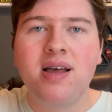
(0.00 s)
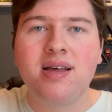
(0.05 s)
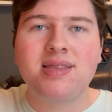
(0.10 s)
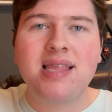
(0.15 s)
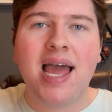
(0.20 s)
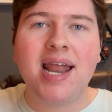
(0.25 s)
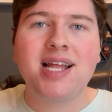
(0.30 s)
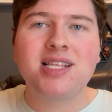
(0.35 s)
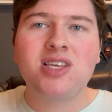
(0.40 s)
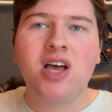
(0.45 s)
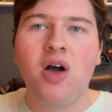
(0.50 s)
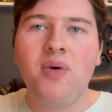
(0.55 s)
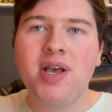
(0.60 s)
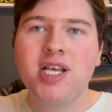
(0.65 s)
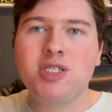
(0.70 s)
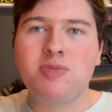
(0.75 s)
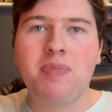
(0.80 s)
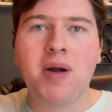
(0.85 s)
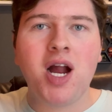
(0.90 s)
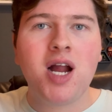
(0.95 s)
that it's
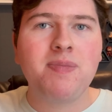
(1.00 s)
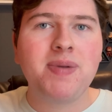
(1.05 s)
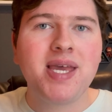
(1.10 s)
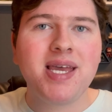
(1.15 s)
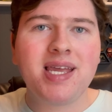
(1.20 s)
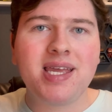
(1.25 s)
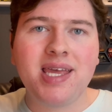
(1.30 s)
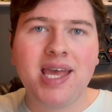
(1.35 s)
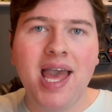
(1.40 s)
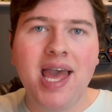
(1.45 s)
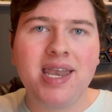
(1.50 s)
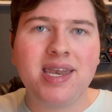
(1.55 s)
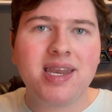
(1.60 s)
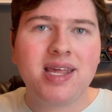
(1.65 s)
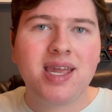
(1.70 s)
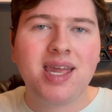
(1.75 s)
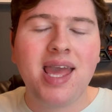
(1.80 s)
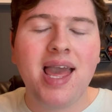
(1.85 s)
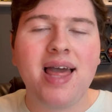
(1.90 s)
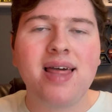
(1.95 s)
always Barbie and Ken
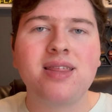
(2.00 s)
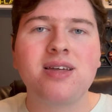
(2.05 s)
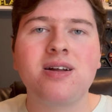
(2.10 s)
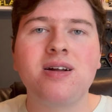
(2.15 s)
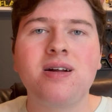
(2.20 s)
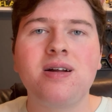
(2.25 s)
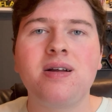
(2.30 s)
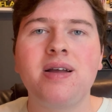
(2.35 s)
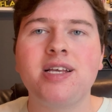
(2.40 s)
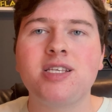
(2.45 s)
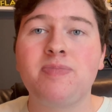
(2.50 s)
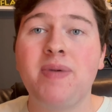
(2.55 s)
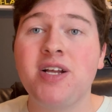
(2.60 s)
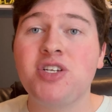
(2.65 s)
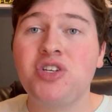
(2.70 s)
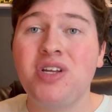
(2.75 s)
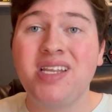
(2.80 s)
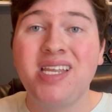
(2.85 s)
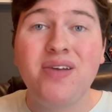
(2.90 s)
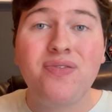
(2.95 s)
together,
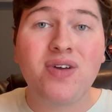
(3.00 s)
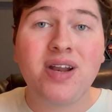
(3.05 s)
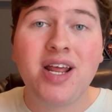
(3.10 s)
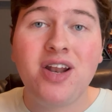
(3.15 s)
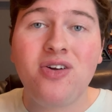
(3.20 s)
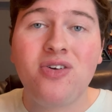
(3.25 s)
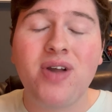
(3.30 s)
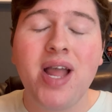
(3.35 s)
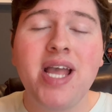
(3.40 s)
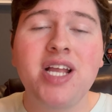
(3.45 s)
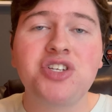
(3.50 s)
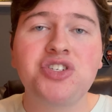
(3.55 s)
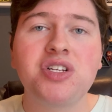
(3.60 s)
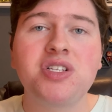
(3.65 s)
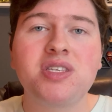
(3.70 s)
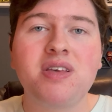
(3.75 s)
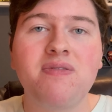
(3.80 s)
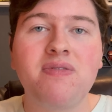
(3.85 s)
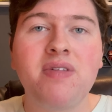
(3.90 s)
especially different iterations of